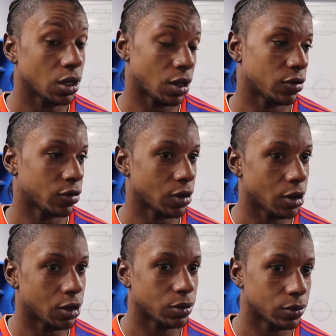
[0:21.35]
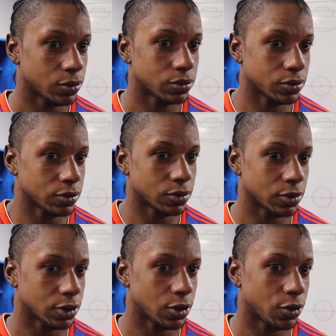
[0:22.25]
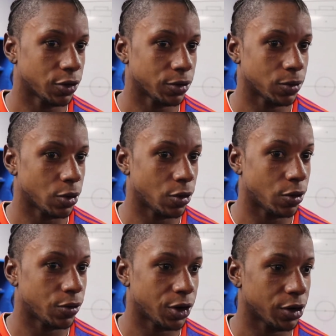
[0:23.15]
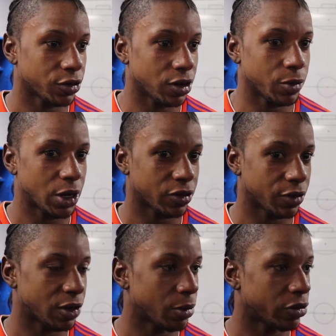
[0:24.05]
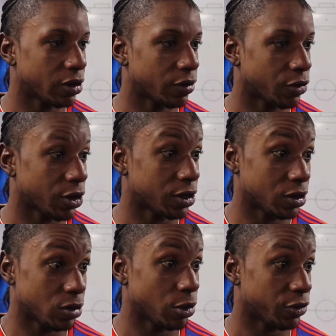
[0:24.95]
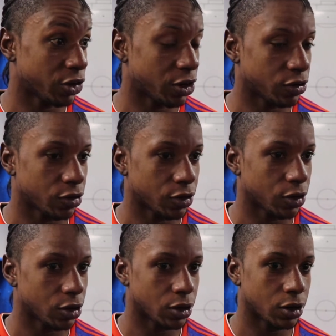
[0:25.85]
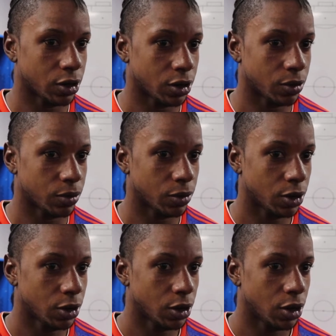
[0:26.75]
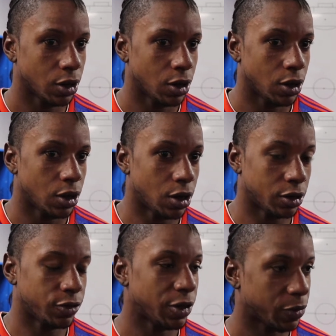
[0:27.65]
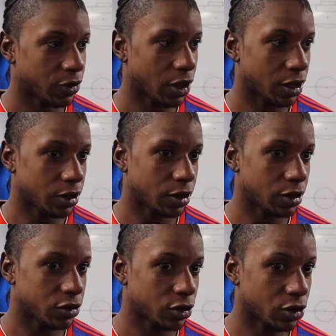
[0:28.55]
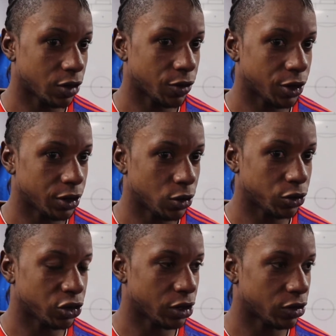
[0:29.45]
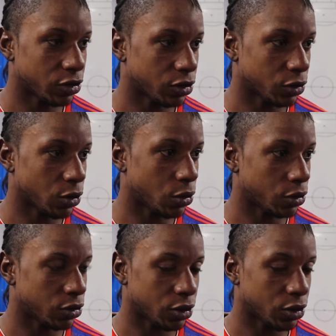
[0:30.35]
Yes. Over the years in MLS, I found myself creating a number of chances. And on the flip side, it's just converting those chances into goals.